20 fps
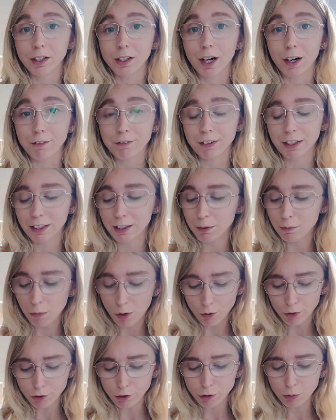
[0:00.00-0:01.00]
I think
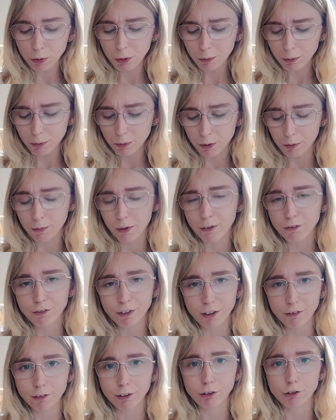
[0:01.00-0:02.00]
Nimona is probably one of my
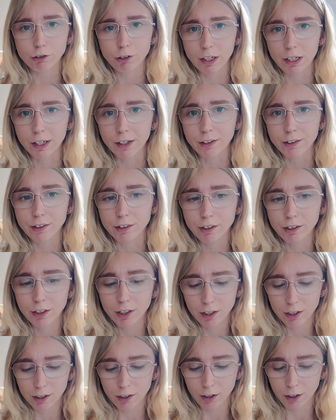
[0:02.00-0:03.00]
favourite trainers.
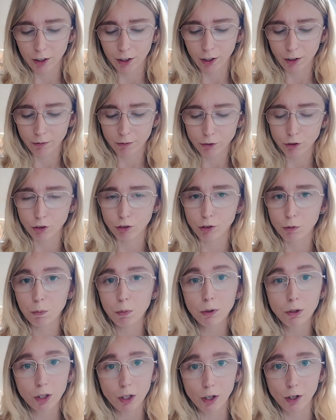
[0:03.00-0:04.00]
So to
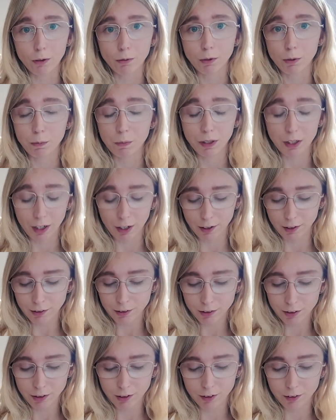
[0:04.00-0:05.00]
pull her would be
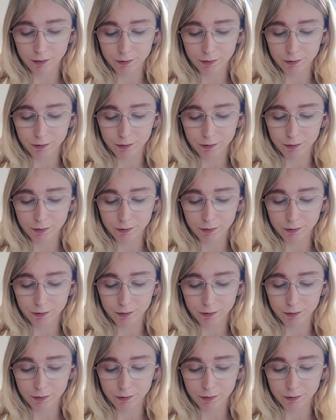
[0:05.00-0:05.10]
nice.